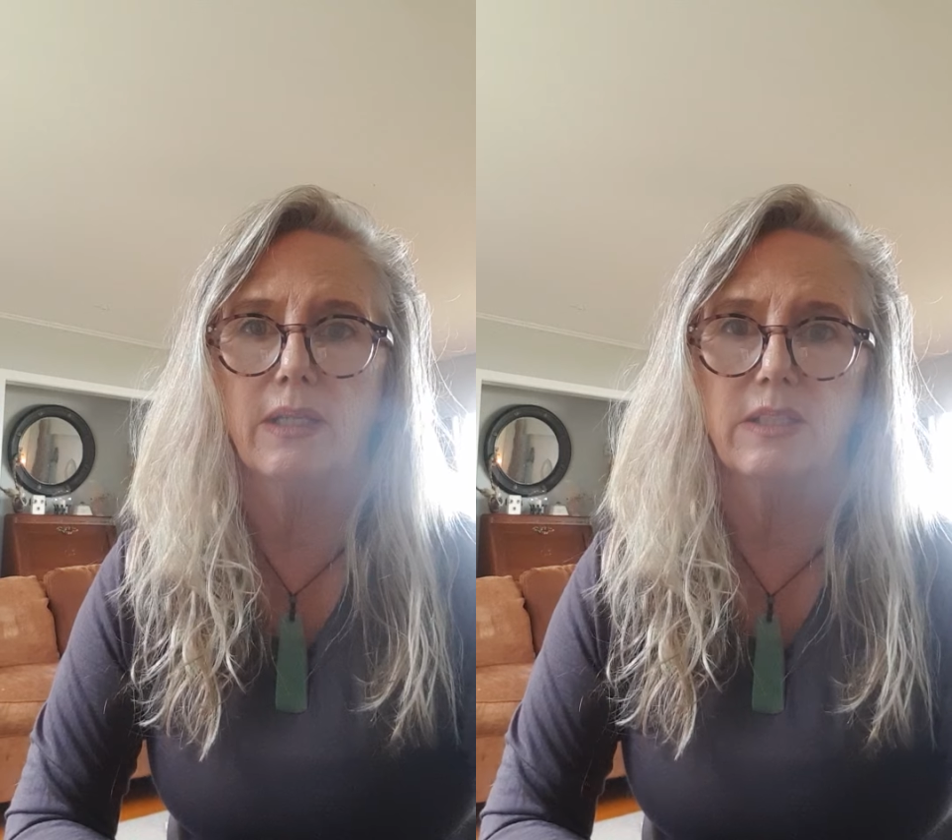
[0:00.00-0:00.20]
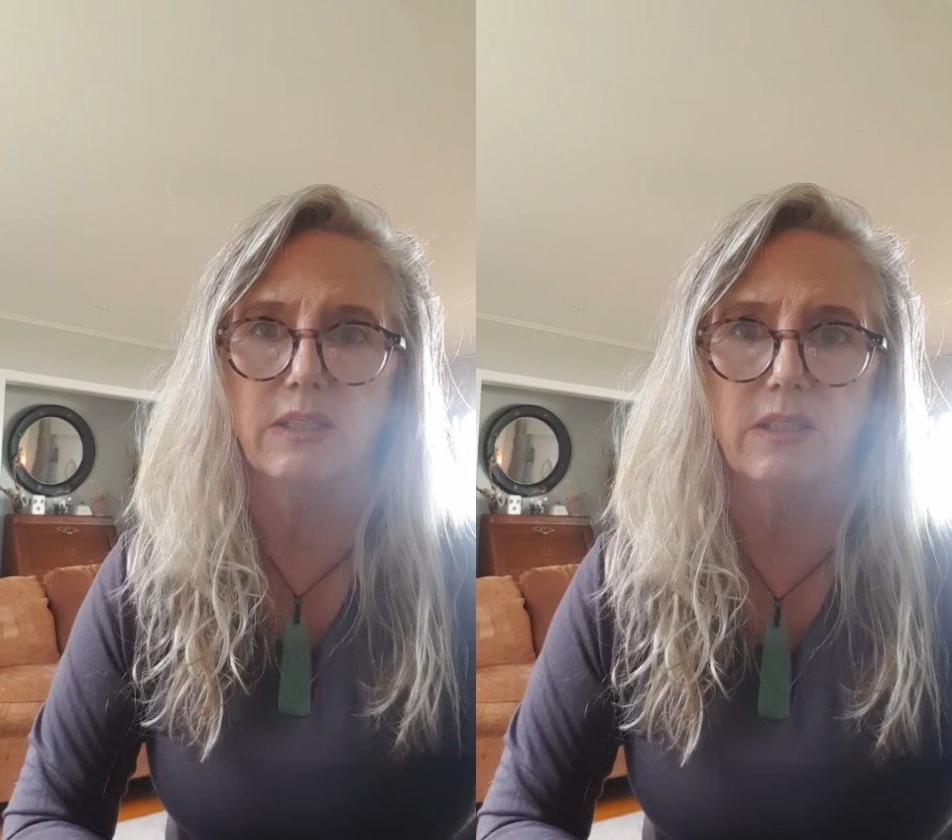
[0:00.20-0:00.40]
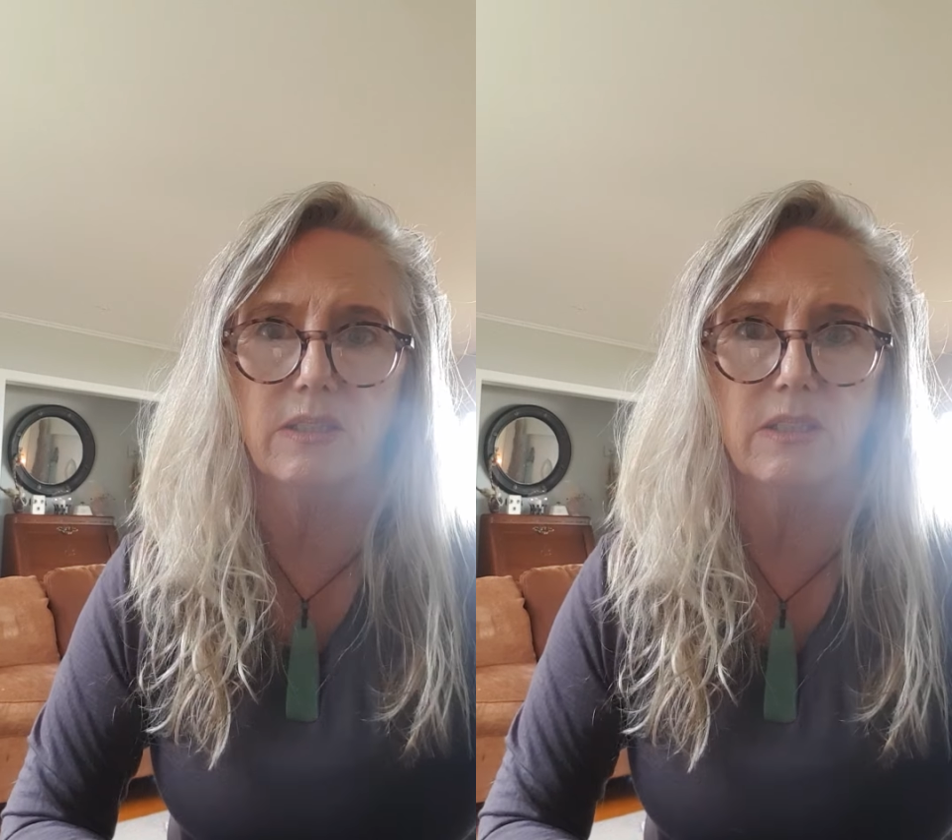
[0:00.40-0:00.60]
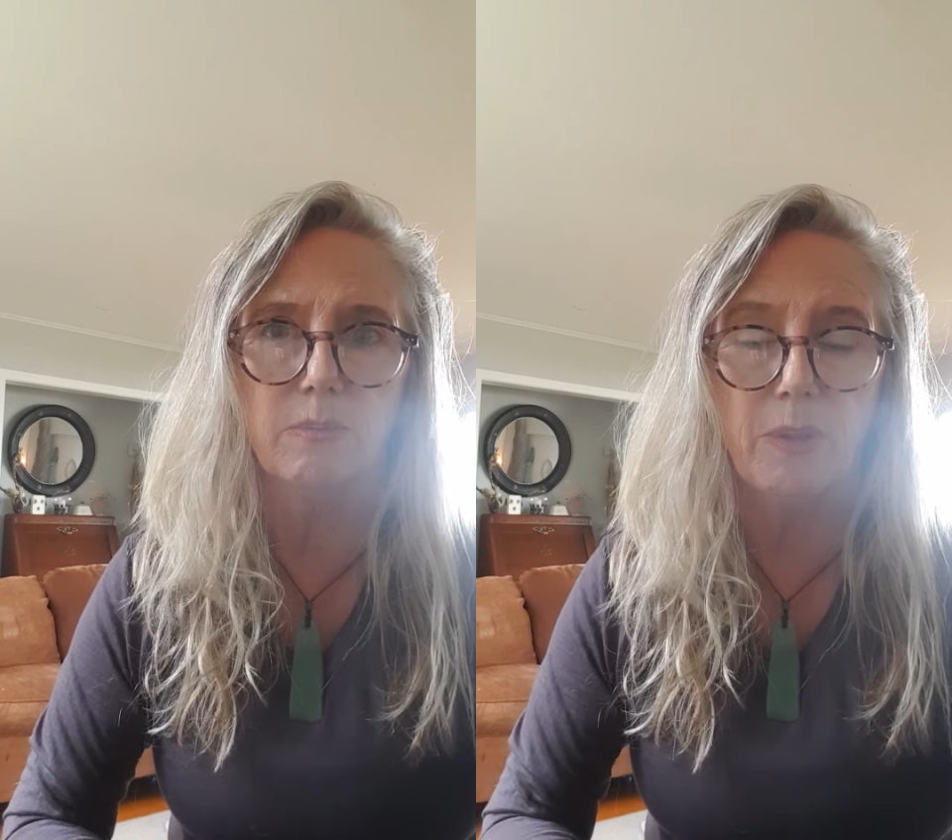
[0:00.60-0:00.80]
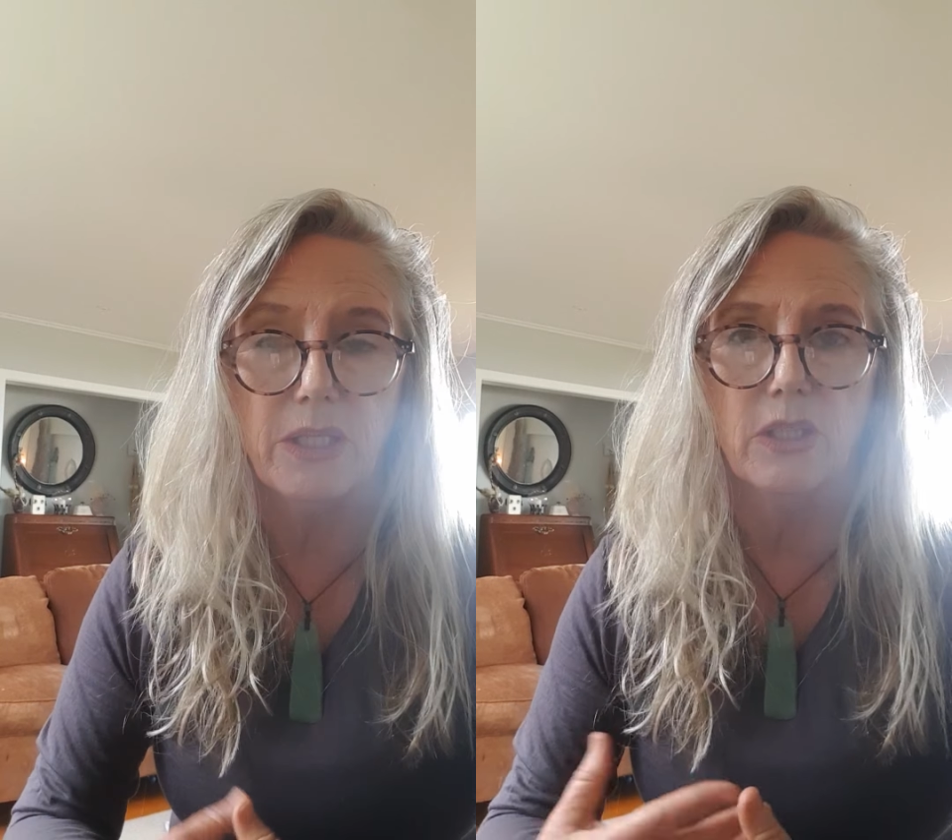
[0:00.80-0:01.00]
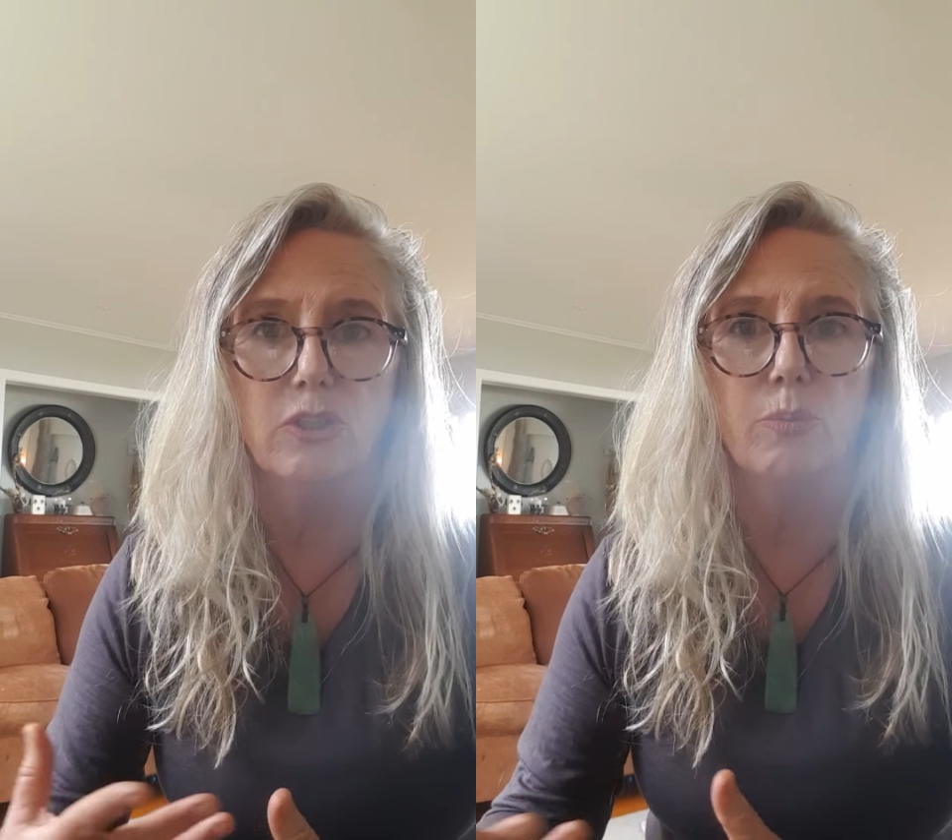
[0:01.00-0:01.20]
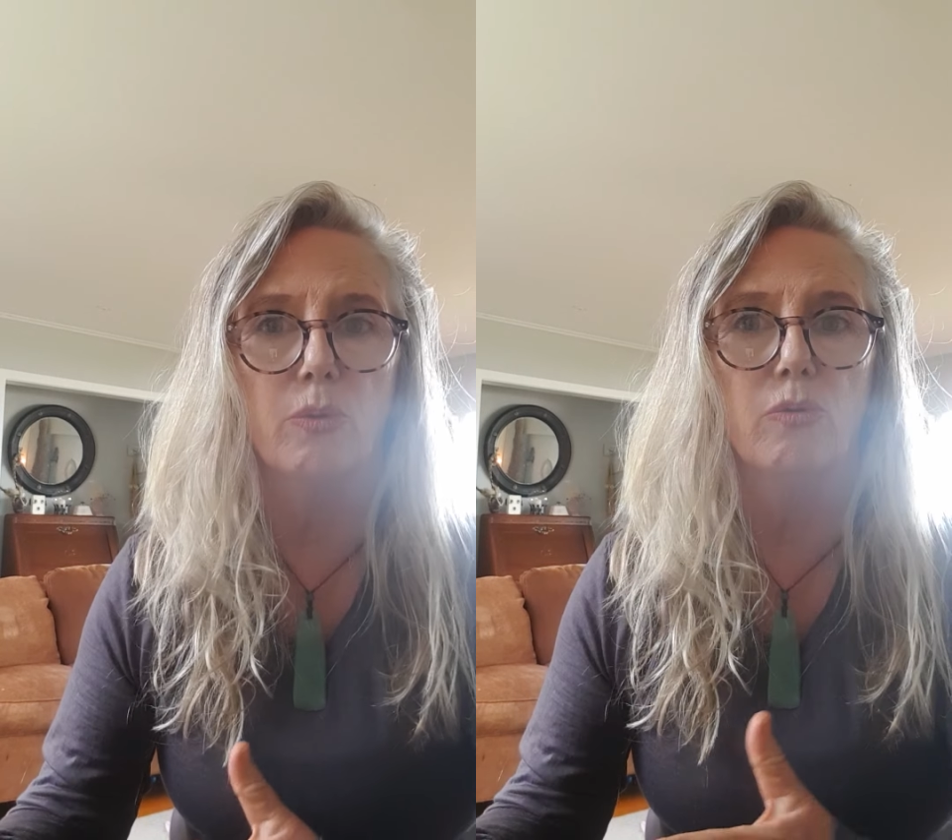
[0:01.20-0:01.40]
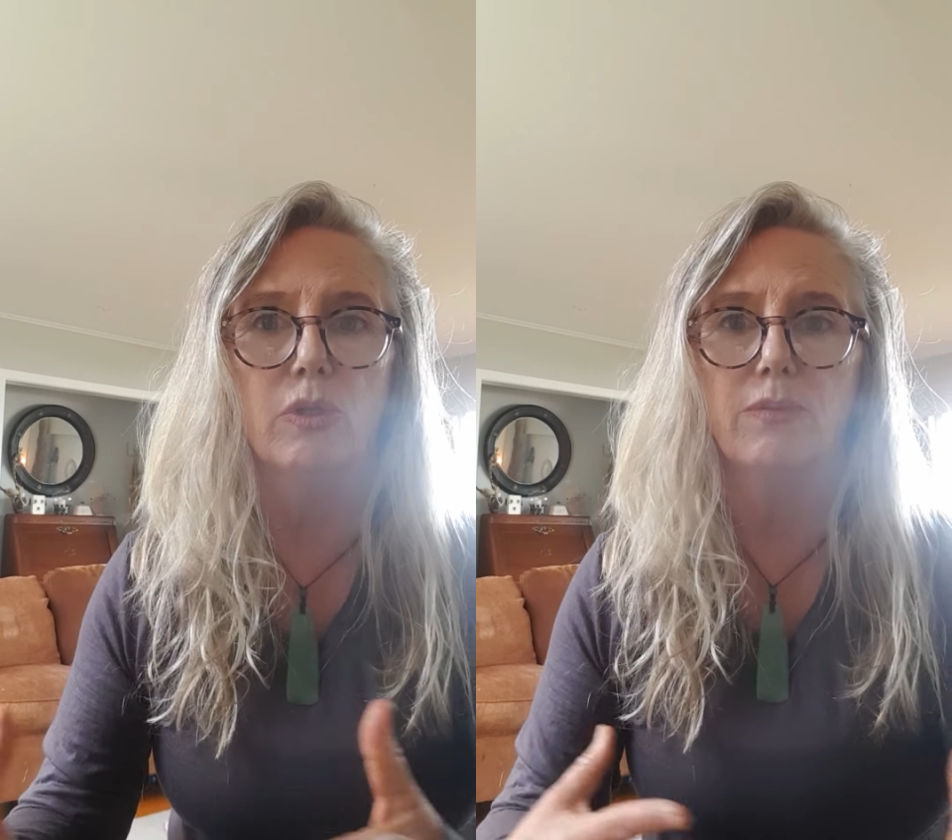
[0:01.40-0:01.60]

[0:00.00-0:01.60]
us speakers were all